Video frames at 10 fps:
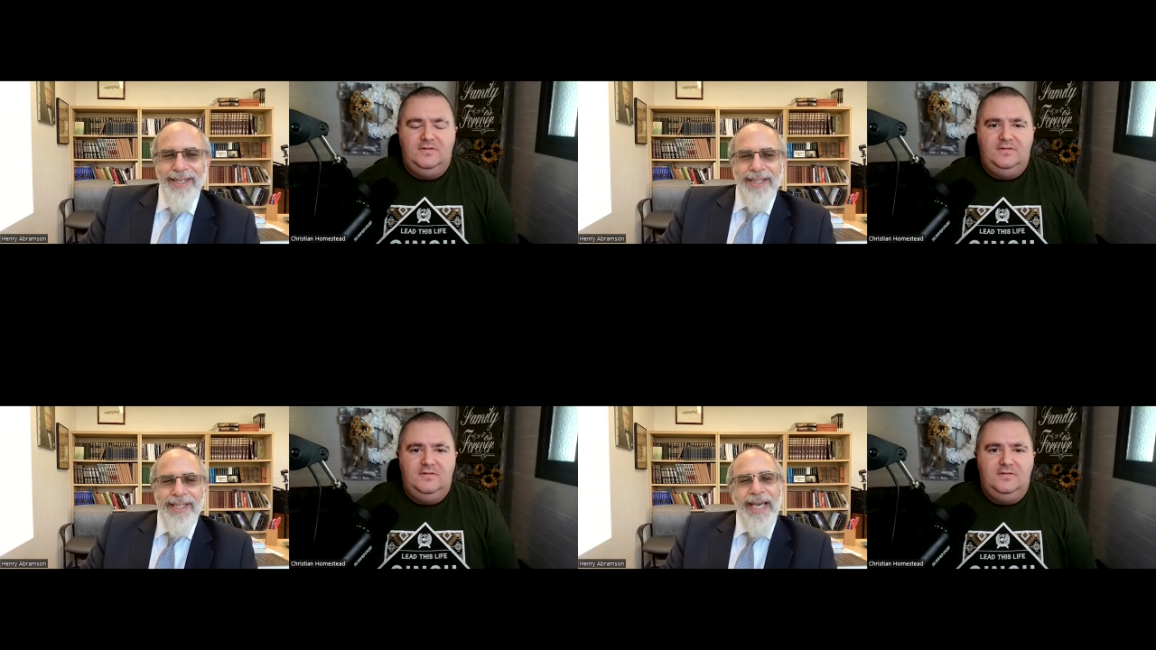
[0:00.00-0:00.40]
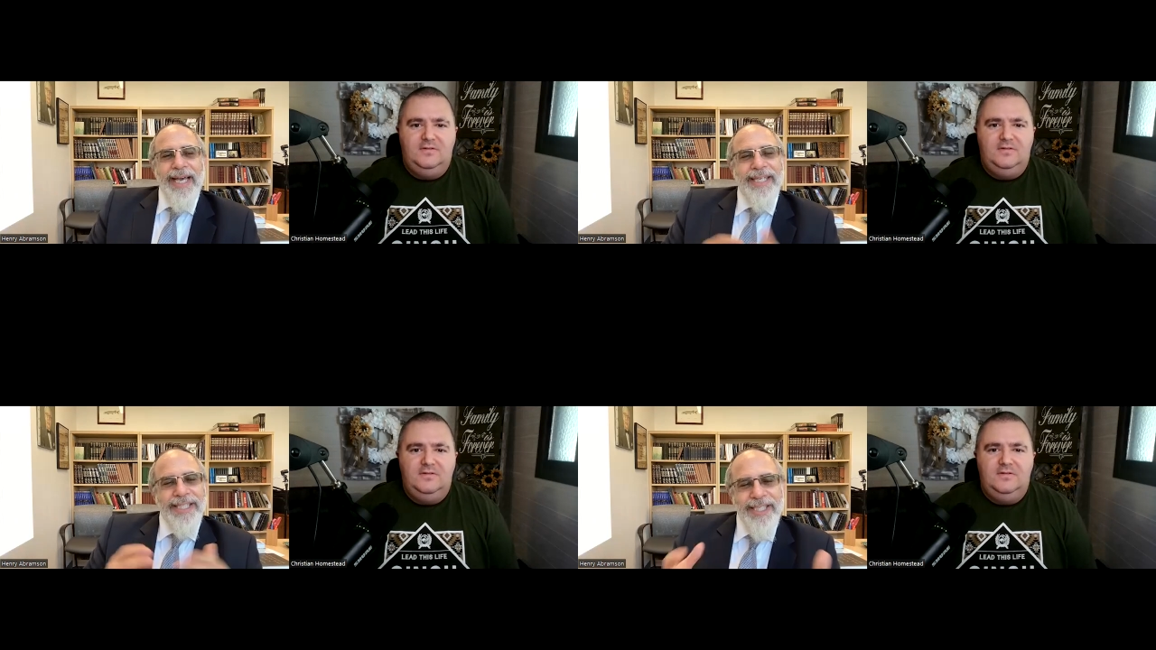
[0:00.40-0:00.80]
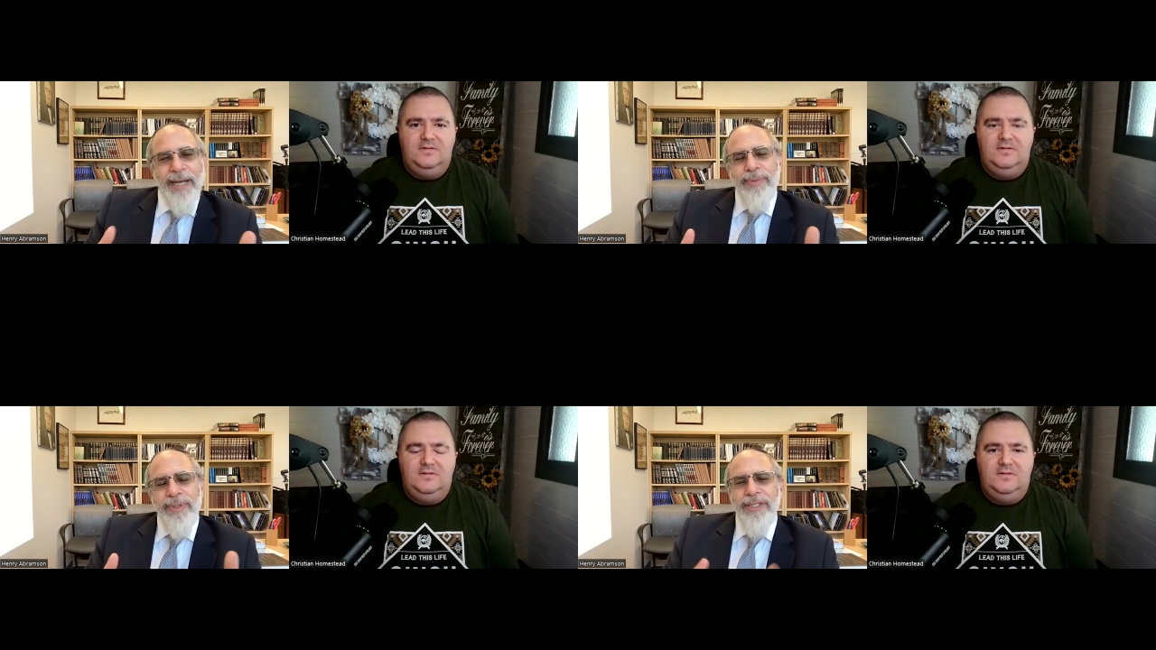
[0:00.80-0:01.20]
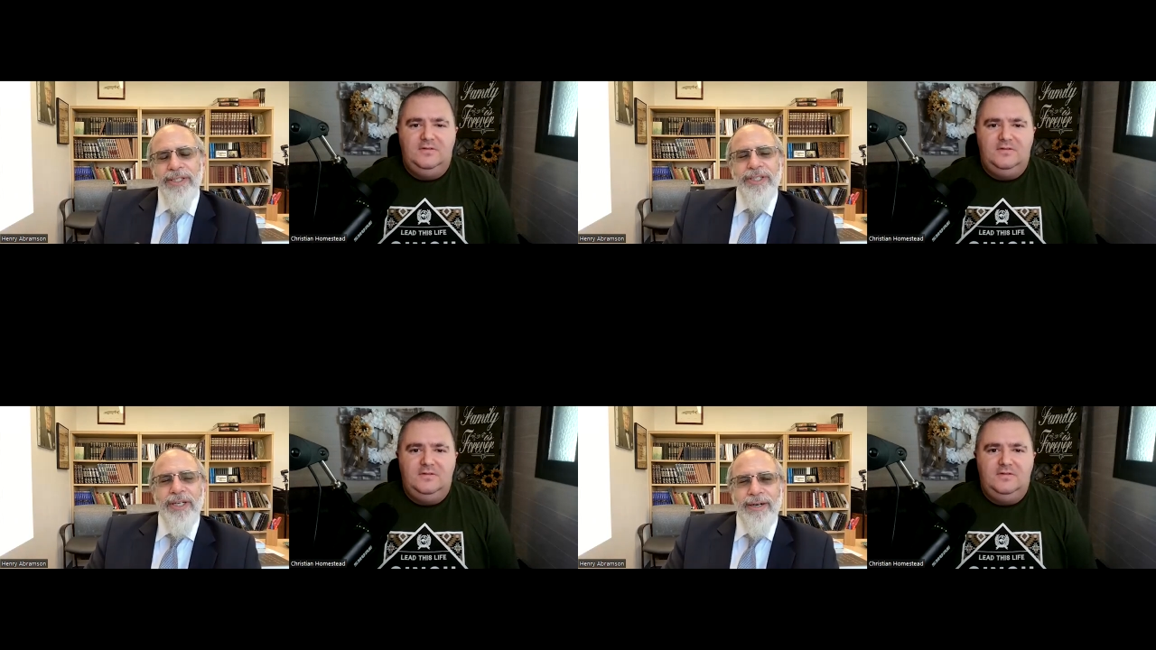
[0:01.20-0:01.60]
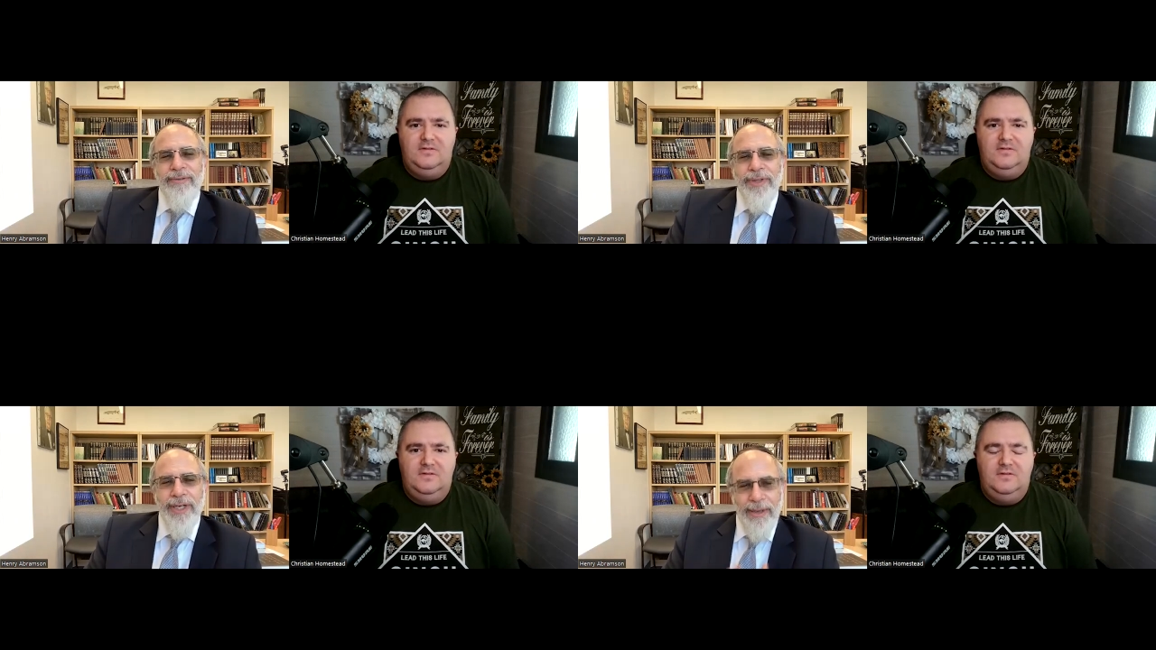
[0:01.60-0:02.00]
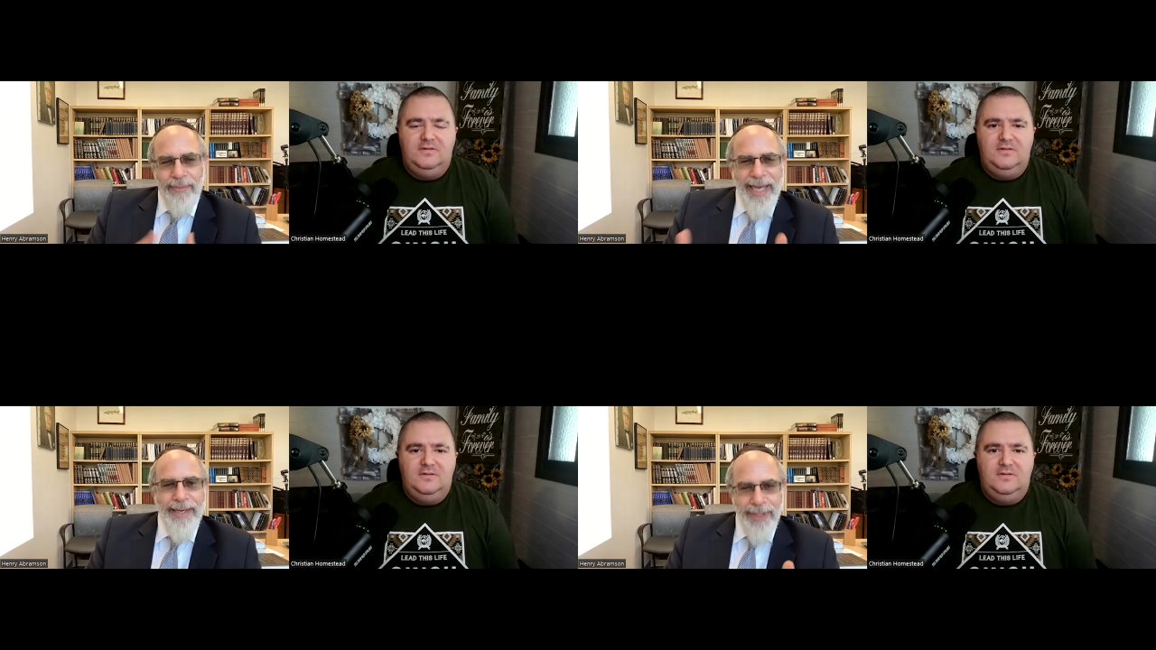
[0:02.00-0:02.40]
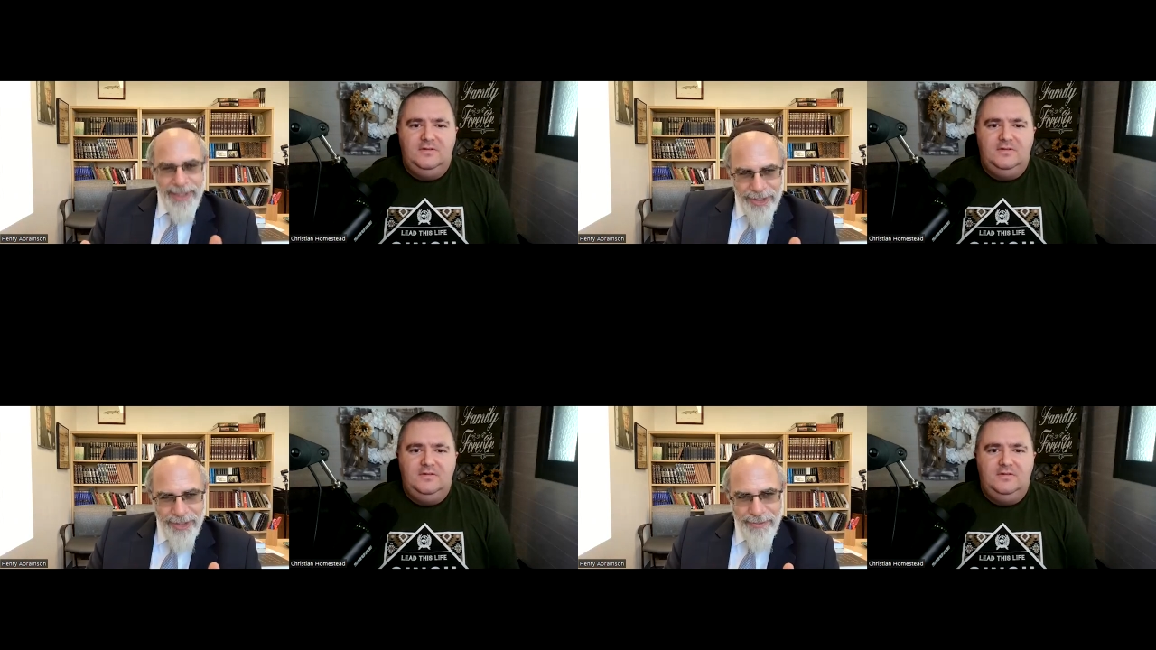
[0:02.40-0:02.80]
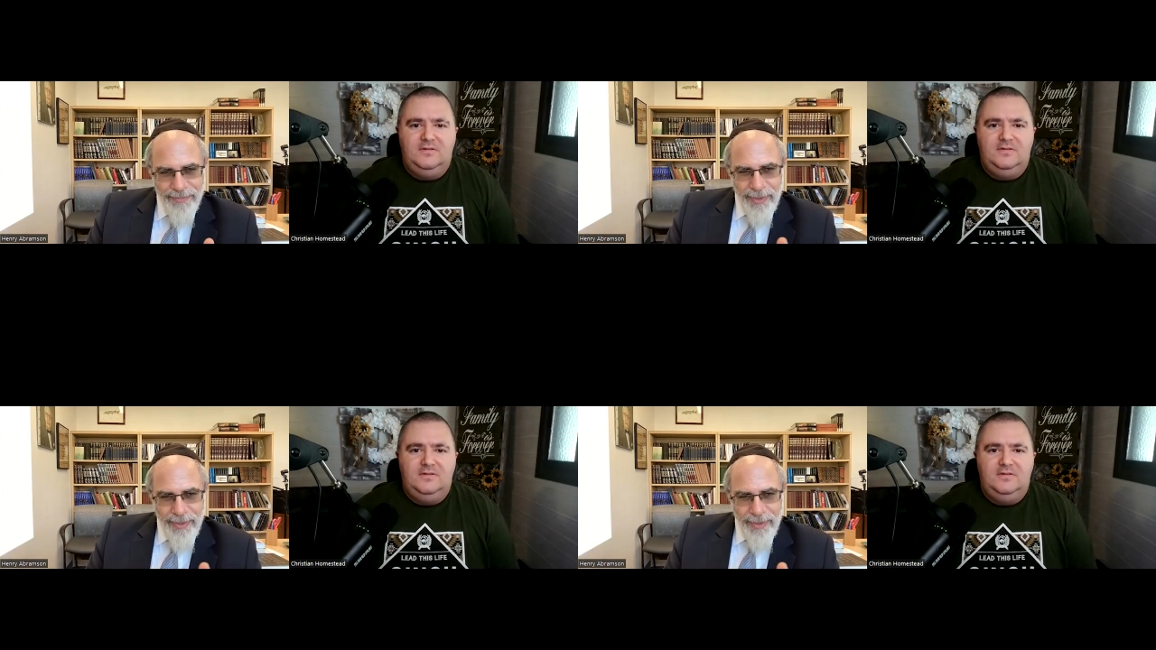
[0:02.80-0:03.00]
Speaker 1: the acceptance of the commandments,